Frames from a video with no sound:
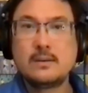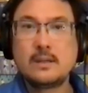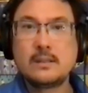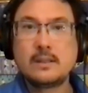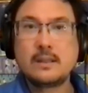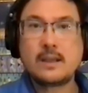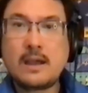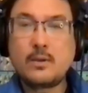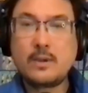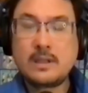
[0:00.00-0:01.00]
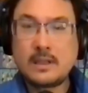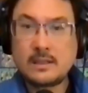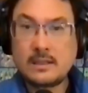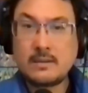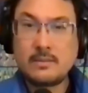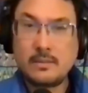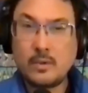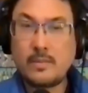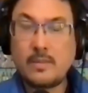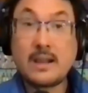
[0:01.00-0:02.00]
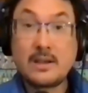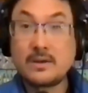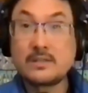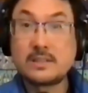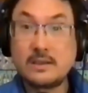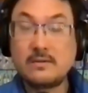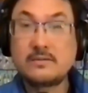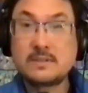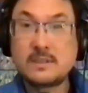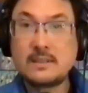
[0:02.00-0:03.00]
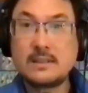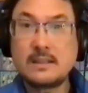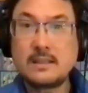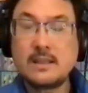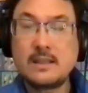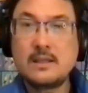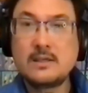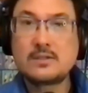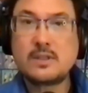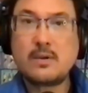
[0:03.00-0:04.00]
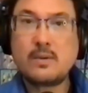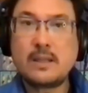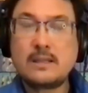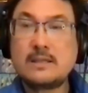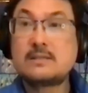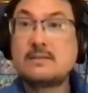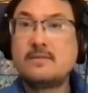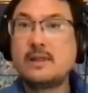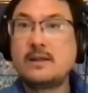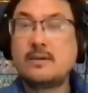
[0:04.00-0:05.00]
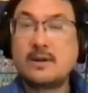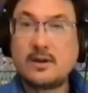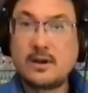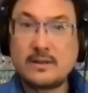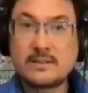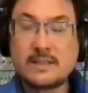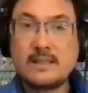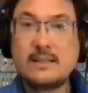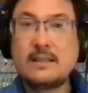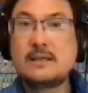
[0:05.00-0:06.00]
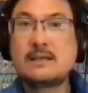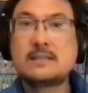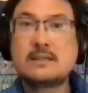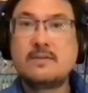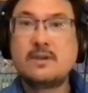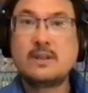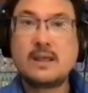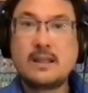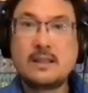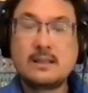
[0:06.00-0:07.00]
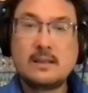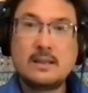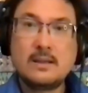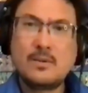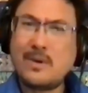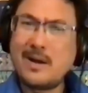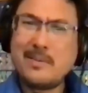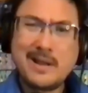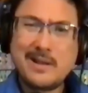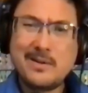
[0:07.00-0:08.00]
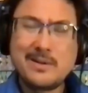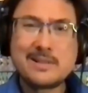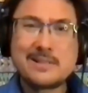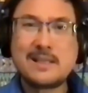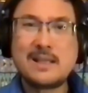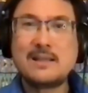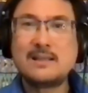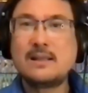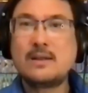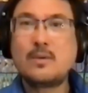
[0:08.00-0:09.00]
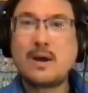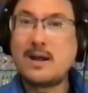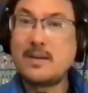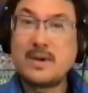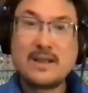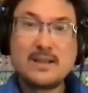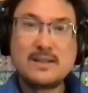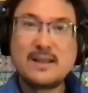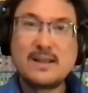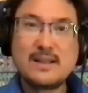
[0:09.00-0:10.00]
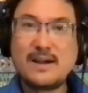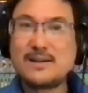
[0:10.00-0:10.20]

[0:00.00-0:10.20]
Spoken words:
right? Like, how do we remind ourselves, like, so that way it doesn't feel like Groundhog's Day, that it doesn't feel like, why am I doing this again? Like, why am I like